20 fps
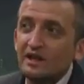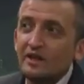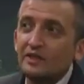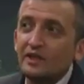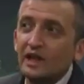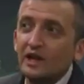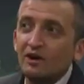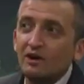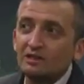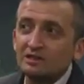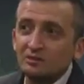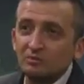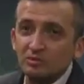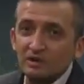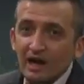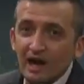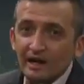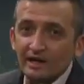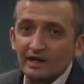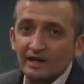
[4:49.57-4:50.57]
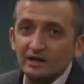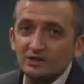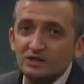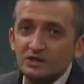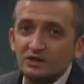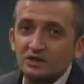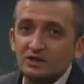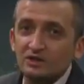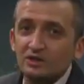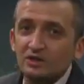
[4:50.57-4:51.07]
They cause a blockage
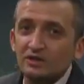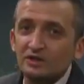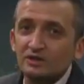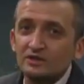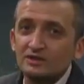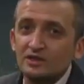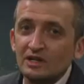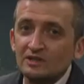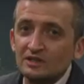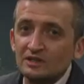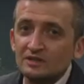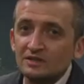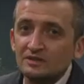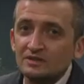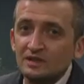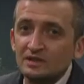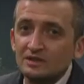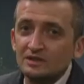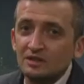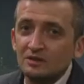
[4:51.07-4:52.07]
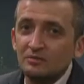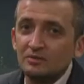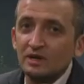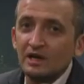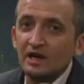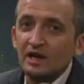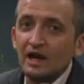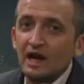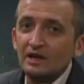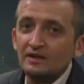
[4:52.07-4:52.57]
in the turtle's digestive system,
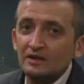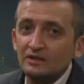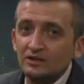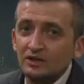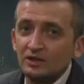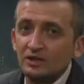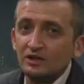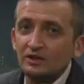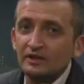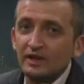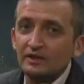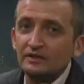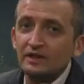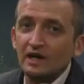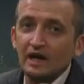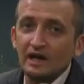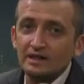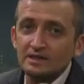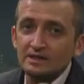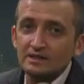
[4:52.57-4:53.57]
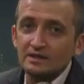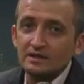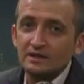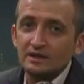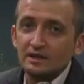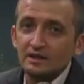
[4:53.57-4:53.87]
and the turtle then dies.